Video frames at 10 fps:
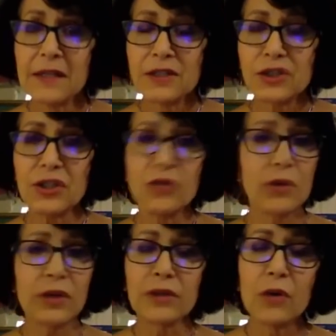You
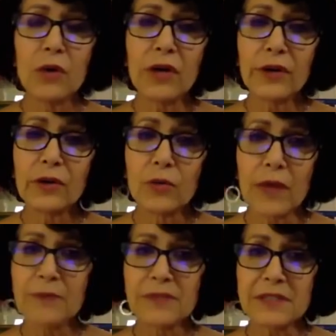could go on her
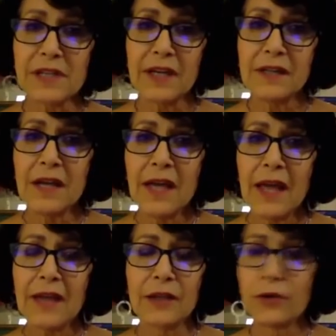website
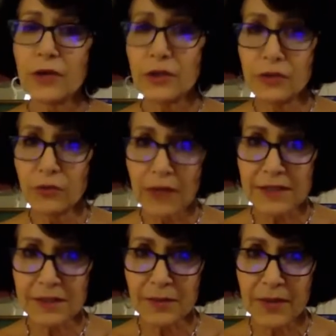and learn a new
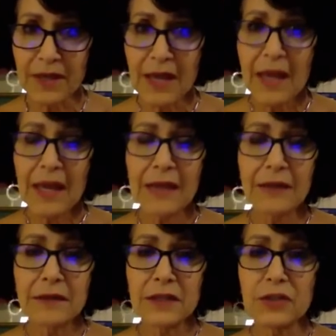recipe.
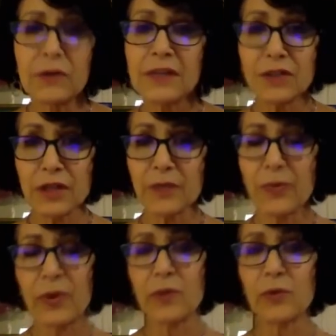And you get to the
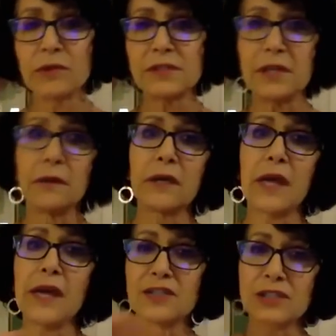point where you say,
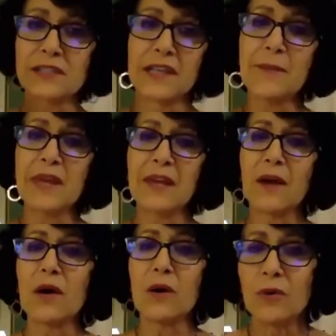okay, just let me,
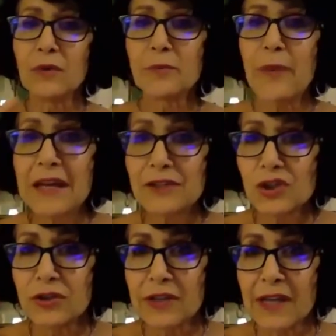batch
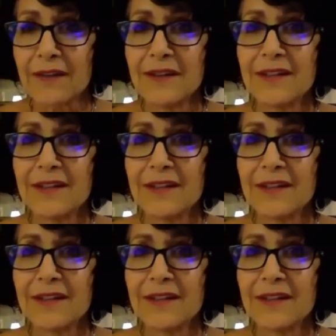cooking,